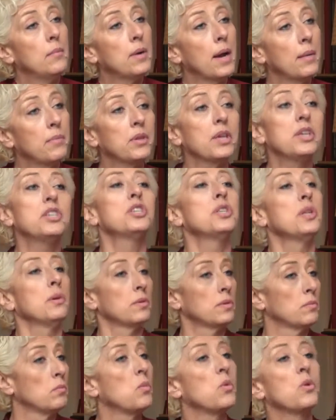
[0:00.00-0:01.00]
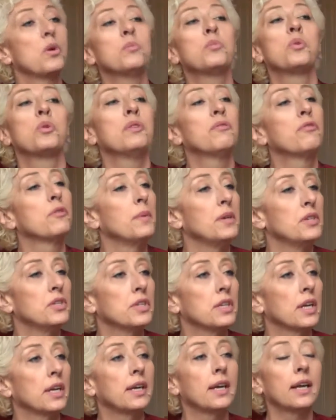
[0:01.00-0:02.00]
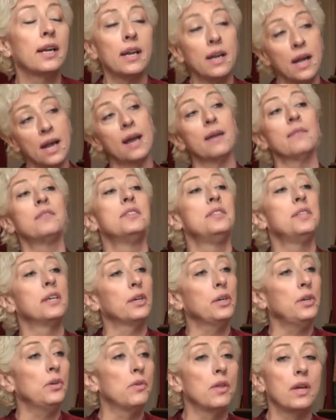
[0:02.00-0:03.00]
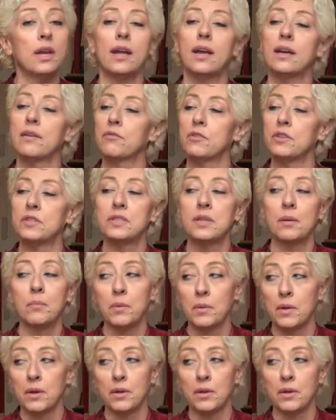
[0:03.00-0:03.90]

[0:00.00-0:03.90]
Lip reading: population, there was more and more information I get. And I have to tell you that every step